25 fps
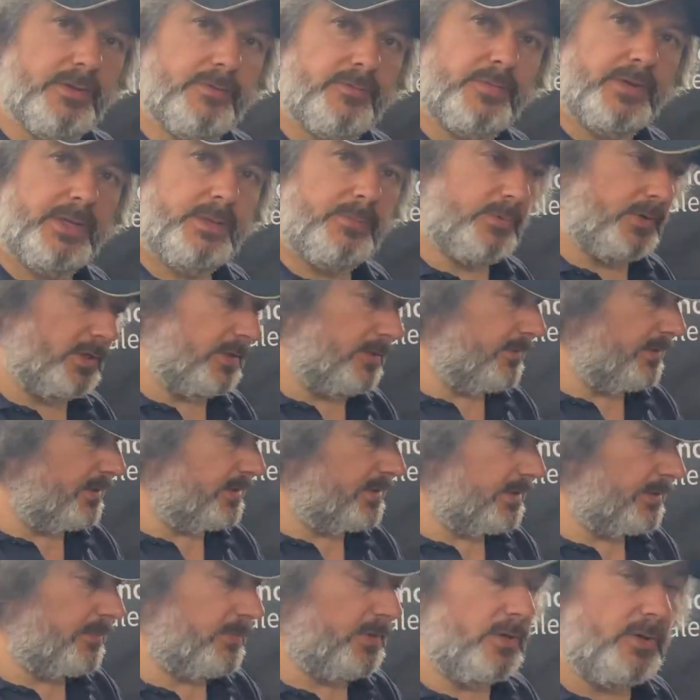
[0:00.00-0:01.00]
the feed pipe
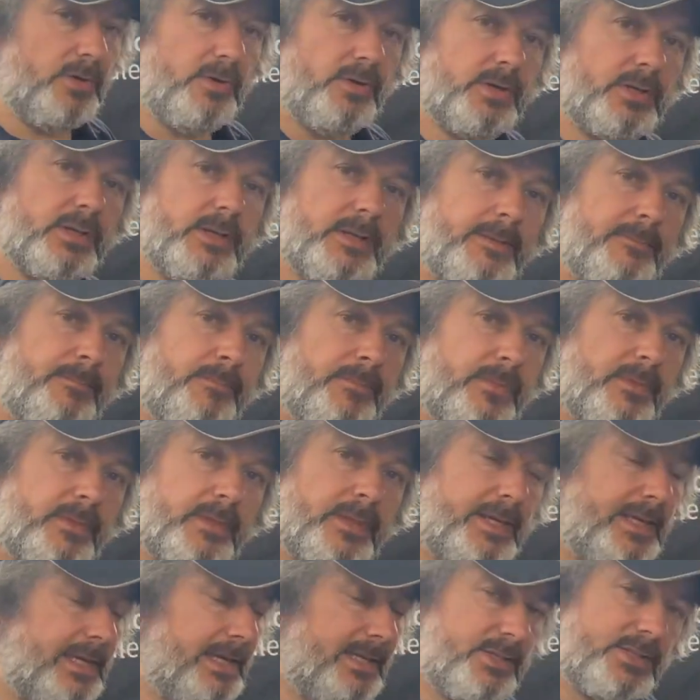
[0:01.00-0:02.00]
into the block,
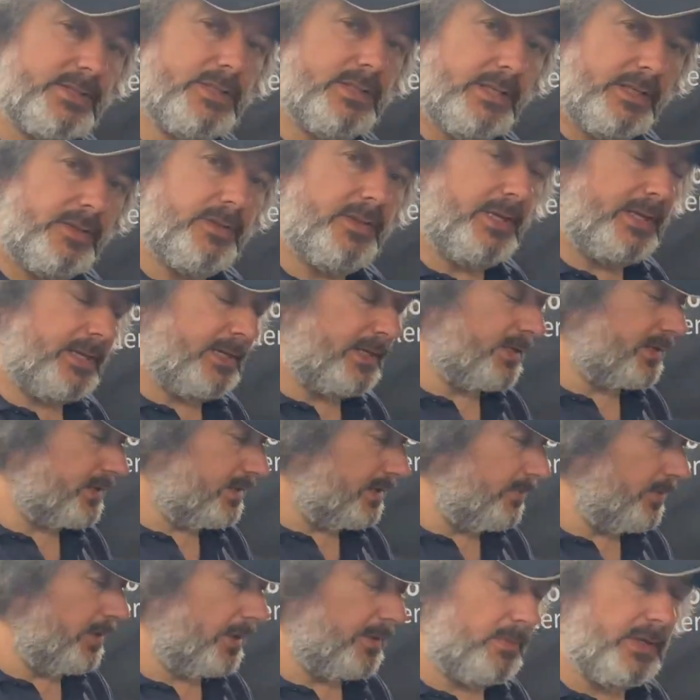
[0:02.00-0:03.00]
they instantly think it's
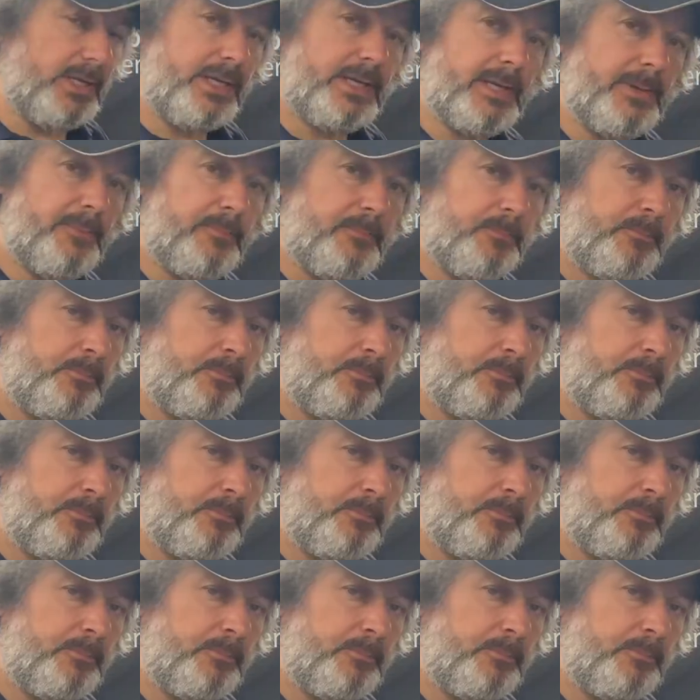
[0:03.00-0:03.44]
the pipe leaking.